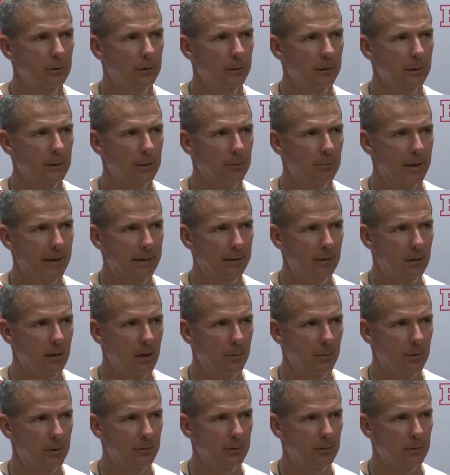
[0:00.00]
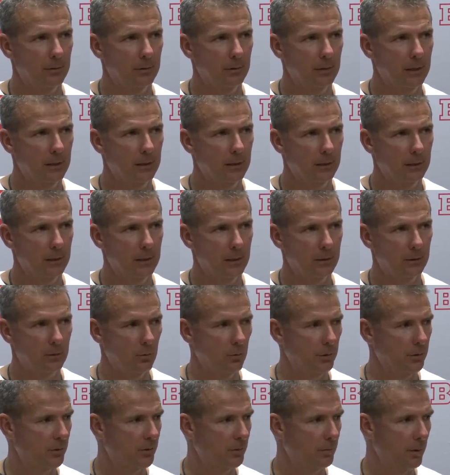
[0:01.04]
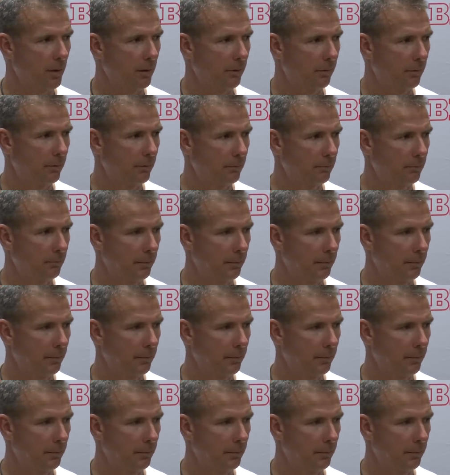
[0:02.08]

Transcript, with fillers: you got Mike Thomas, and you got Corey Smith.